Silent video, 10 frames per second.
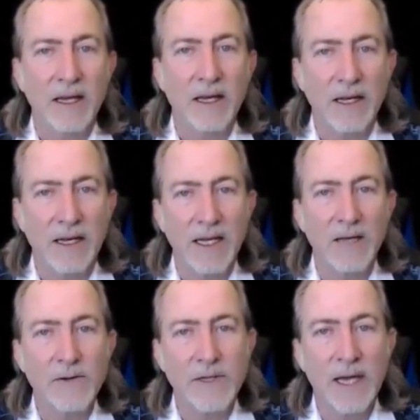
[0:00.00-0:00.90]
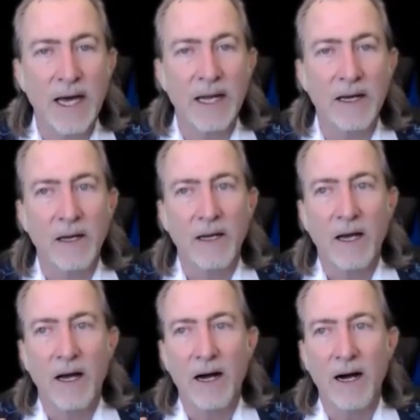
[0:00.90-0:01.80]
it gives that
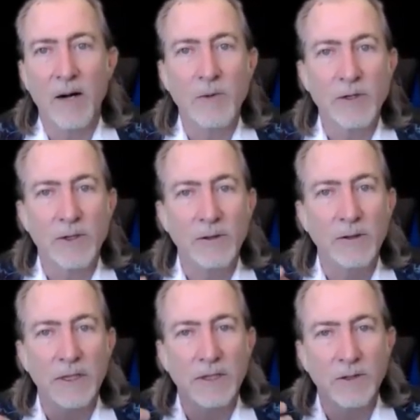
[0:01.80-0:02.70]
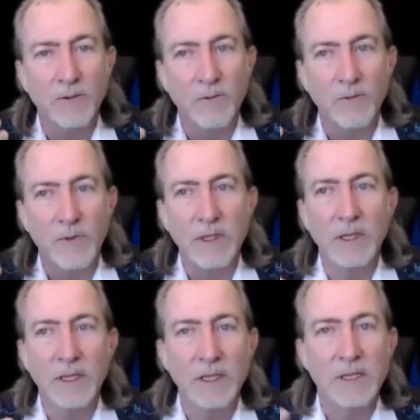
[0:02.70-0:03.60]
opportunity to really